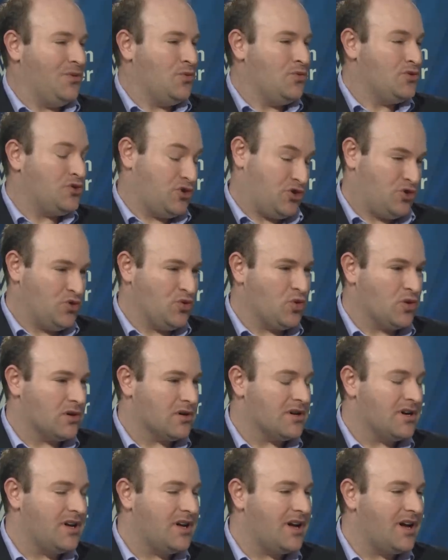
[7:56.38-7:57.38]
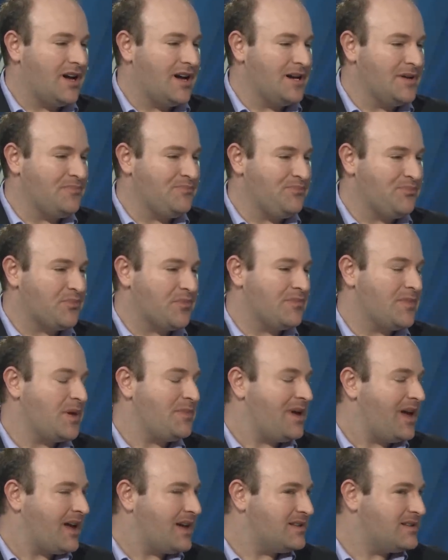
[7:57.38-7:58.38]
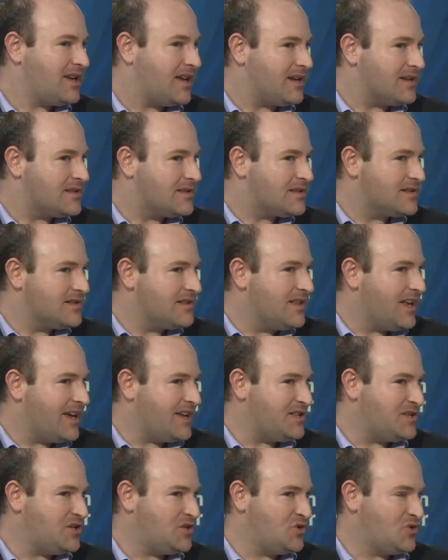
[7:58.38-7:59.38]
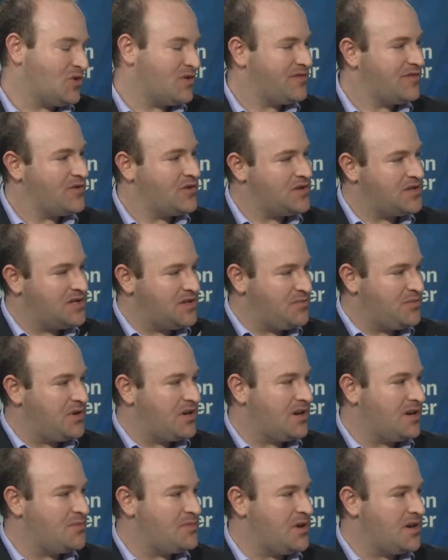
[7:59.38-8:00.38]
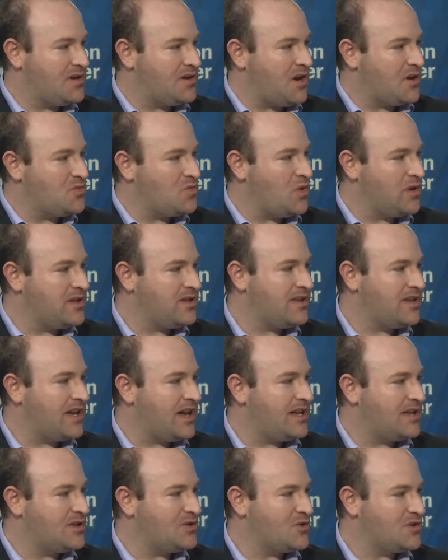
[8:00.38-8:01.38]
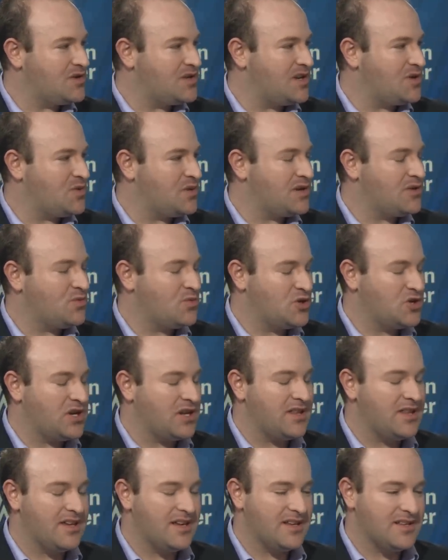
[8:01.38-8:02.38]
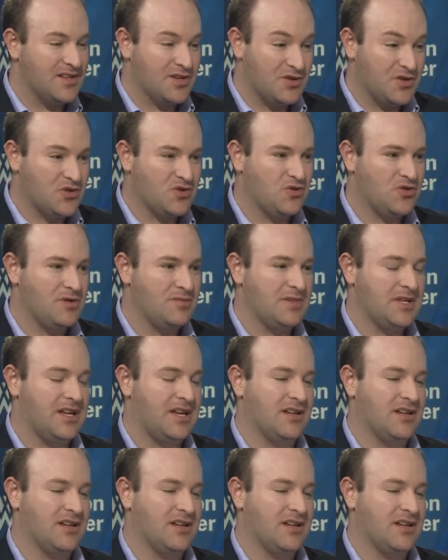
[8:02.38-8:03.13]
Sure. Um, maybe I could take a slight detour first and pick up on, on one thing sure. Eleonore said, which I think is extremely